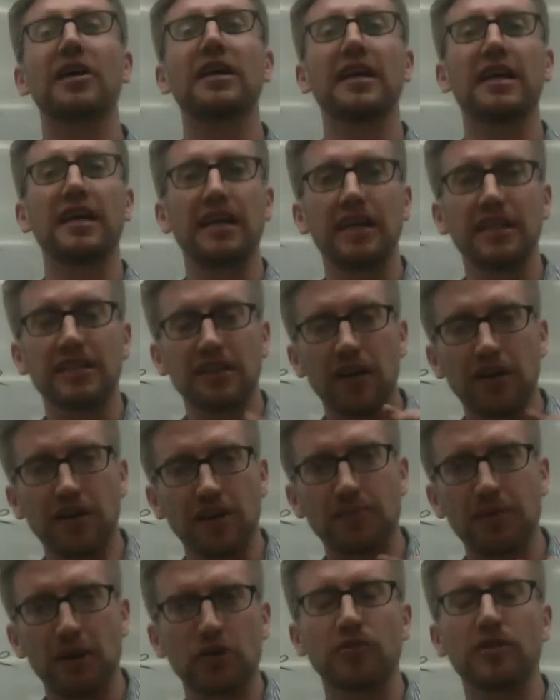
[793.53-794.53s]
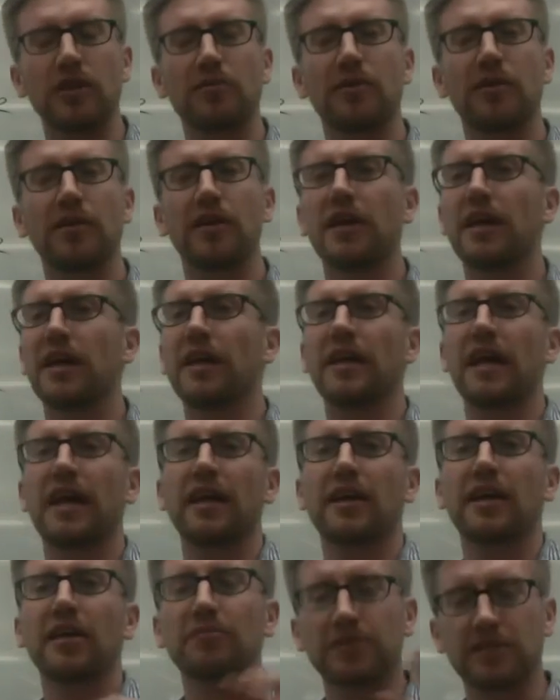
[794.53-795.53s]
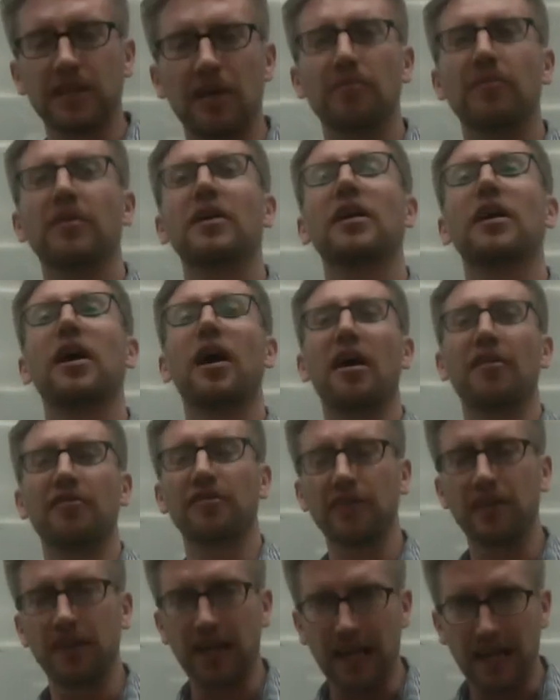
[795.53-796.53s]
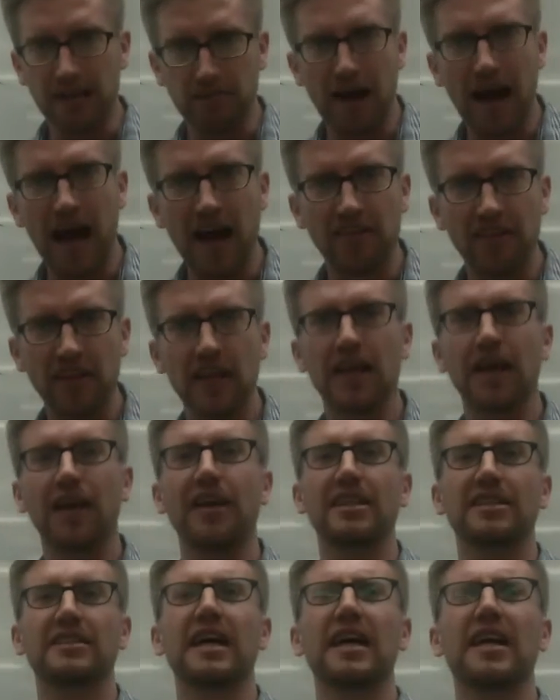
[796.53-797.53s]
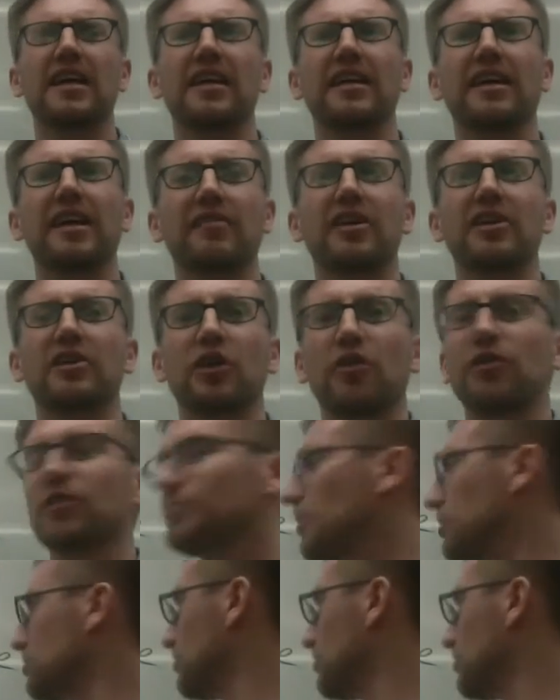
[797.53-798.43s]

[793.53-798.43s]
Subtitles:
E is another special number that comes up often in math, and they decided to give it its own special